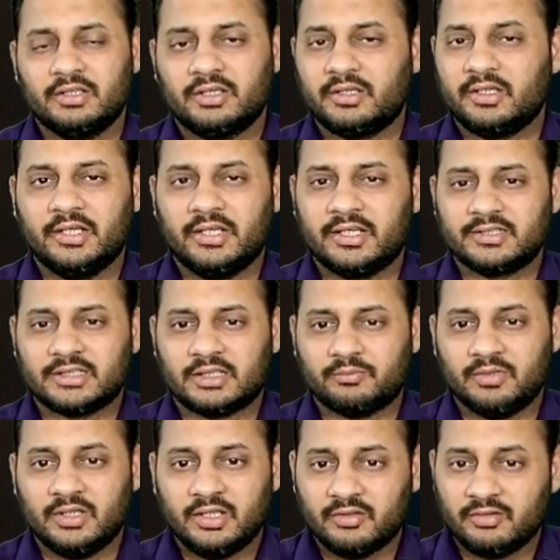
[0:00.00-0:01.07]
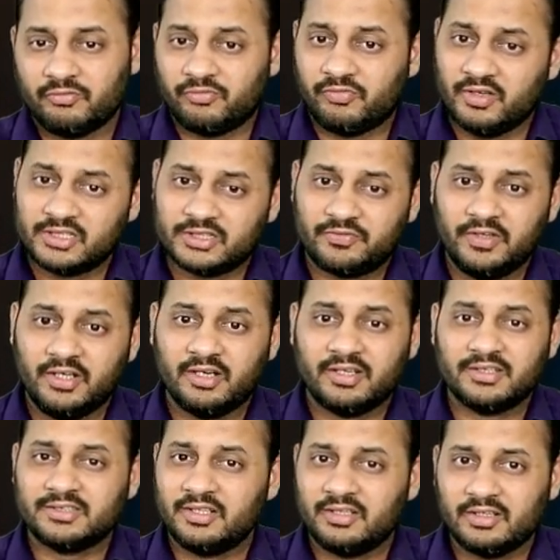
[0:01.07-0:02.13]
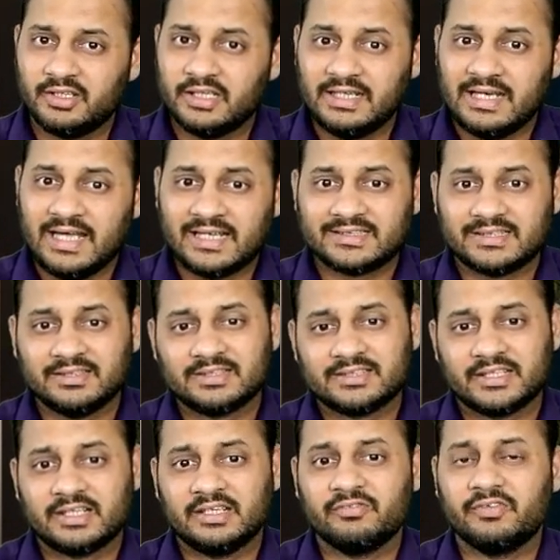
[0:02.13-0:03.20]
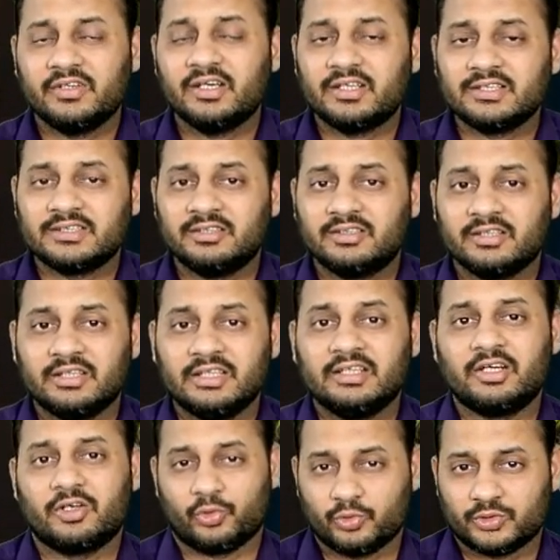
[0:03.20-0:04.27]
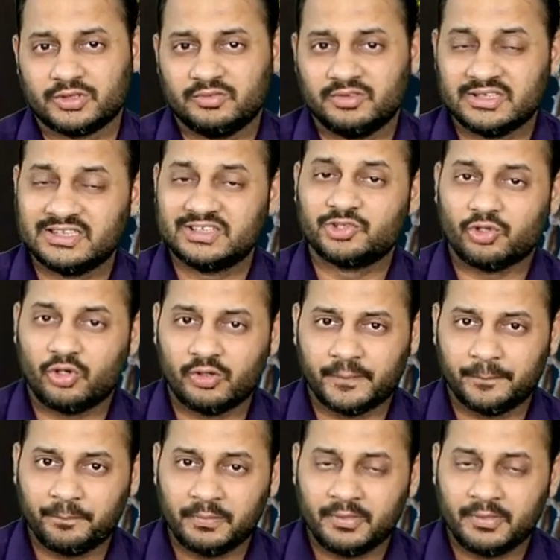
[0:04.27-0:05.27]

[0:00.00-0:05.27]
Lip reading: in exam. First figure is written in lakhs and the second figure is written in crores. This is wrong.